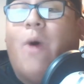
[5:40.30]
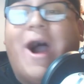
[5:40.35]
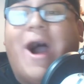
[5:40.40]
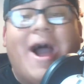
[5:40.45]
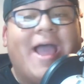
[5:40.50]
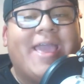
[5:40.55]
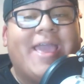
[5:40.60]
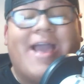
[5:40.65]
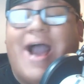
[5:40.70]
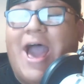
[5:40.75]

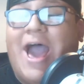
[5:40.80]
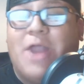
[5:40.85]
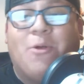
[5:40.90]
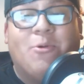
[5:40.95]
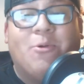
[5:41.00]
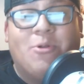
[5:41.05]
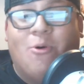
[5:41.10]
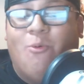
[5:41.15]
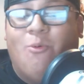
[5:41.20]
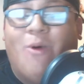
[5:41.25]
Why? I
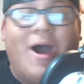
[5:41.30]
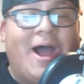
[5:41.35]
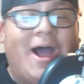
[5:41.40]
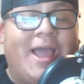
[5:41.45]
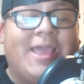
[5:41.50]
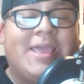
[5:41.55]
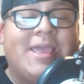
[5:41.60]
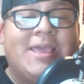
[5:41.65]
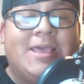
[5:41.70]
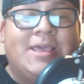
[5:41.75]
don't know
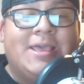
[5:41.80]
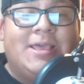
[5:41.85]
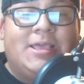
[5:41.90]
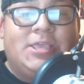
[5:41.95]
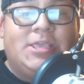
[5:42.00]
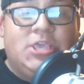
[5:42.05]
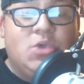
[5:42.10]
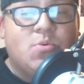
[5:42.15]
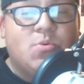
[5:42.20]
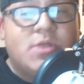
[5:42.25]
why.
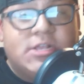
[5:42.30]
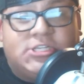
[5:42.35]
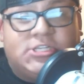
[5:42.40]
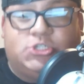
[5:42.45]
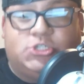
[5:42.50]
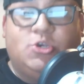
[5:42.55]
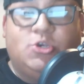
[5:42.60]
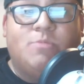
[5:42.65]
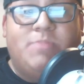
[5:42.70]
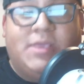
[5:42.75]
You would
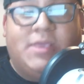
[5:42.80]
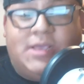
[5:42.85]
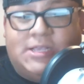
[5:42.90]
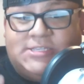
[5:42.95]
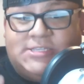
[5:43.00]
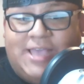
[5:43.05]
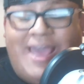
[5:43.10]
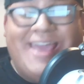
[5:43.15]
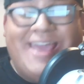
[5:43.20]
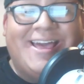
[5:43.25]
assume
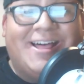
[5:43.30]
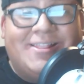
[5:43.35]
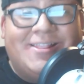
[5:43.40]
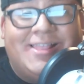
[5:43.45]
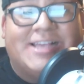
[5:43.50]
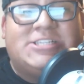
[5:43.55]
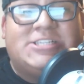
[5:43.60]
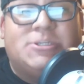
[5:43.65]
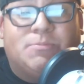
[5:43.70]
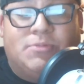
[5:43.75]
because, hey,
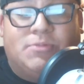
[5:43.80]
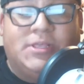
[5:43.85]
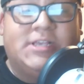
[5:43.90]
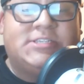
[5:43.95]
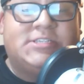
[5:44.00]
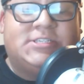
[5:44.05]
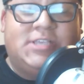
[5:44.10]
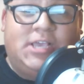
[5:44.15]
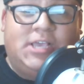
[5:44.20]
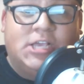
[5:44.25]
Alexa
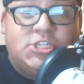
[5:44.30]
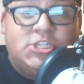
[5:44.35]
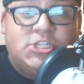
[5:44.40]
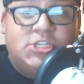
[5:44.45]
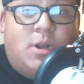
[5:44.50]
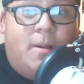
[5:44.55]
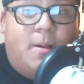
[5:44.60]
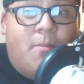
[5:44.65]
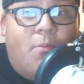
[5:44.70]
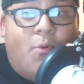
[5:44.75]
Bliss is
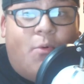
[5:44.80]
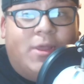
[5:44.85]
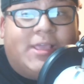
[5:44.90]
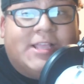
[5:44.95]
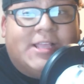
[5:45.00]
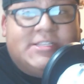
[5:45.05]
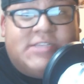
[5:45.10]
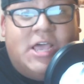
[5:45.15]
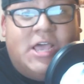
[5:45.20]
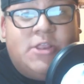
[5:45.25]
your number one
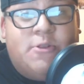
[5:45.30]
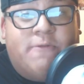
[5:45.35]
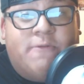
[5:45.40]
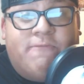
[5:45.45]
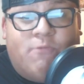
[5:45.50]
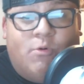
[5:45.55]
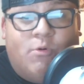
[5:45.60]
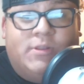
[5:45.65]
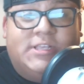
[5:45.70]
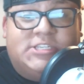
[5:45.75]

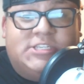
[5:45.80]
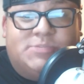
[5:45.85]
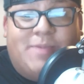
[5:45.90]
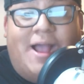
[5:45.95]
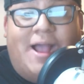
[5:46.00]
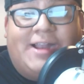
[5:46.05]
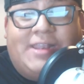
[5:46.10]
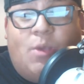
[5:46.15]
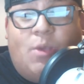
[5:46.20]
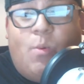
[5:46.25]
contender for the
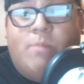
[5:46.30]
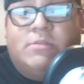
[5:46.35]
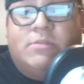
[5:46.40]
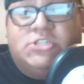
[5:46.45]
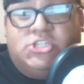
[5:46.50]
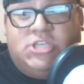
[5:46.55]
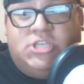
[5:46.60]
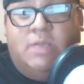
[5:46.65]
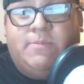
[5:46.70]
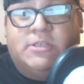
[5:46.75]
SmackDown
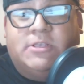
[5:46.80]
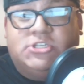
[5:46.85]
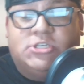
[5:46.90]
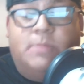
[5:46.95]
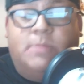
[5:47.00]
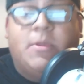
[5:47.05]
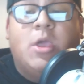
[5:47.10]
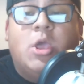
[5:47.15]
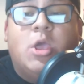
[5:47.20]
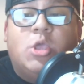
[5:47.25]
Women's
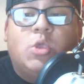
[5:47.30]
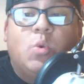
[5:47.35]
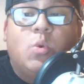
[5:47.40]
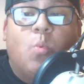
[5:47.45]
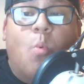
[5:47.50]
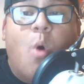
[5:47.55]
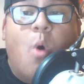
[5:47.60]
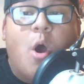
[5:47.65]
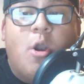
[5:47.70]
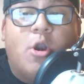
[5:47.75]
Championship.
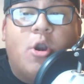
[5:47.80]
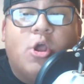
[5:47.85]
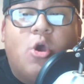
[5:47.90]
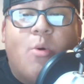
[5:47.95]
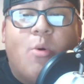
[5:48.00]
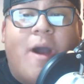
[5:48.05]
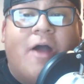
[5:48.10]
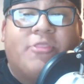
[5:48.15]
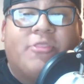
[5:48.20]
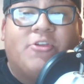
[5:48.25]
You want her to
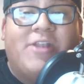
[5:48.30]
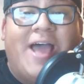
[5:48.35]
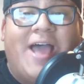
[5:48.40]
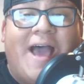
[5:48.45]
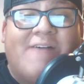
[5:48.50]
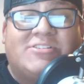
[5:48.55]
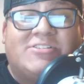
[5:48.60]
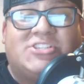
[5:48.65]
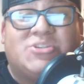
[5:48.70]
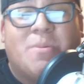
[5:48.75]
go out there and
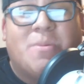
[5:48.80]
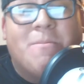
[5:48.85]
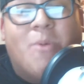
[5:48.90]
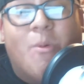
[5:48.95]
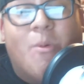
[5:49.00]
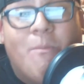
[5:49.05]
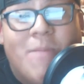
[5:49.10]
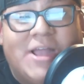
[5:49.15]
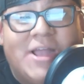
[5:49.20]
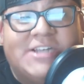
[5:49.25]
have some
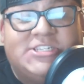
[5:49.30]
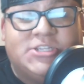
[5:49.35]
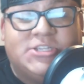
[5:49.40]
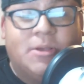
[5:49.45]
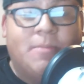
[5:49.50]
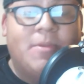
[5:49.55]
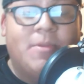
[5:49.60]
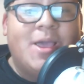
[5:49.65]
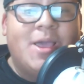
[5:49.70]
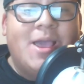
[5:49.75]

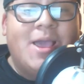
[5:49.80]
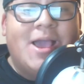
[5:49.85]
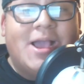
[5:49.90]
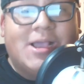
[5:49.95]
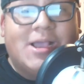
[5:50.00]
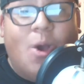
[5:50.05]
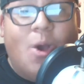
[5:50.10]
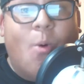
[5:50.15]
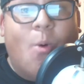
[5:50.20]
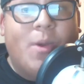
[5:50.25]
momentum
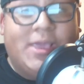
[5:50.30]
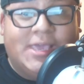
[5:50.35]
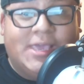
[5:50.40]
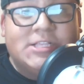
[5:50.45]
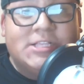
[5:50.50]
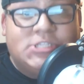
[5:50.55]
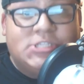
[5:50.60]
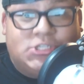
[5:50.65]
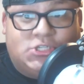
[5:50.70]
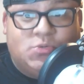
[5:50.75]
going
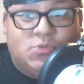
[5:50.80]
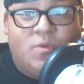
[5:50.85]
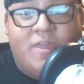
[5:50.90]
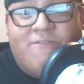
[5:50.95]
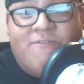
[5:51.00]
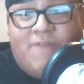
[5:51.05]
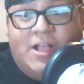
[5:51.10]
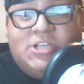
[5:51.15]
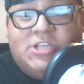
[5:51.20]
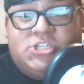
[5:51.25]
into,
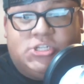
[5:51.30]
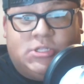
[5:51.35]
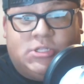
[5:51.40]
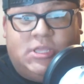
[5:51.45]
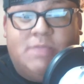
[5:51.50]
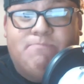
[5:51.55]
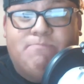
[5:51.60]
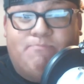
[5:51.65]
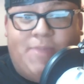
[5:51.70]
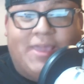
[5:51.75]

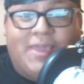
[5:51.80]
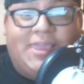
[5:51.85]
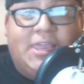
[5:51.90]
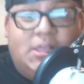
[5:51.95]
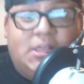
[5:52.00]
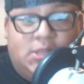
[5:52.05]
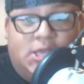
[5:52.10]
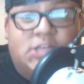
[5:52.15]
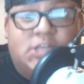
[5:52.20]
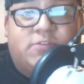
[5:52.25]
eventually,
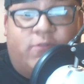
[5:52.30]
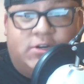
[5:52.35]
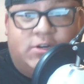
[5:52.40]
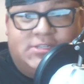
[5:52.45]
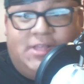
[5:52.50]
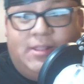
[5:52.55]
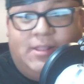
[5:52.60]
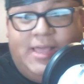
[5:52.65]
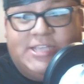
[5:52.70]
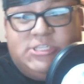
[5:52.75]
Becky Lynch
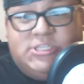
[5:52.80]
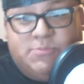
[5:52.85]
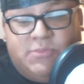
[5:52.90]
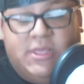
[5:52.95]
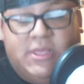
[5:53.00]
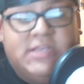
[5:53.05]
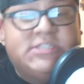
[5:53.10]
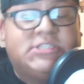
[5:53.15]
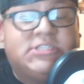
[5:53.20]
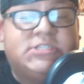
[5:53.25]
versus Alexa
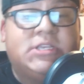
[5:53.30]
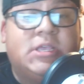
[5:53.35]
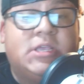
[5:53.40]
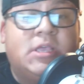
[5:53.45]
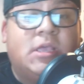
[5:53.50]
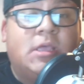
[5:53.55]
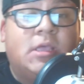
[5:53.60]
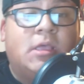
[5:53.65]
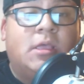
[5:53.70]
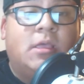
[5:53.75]
Bliss.
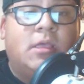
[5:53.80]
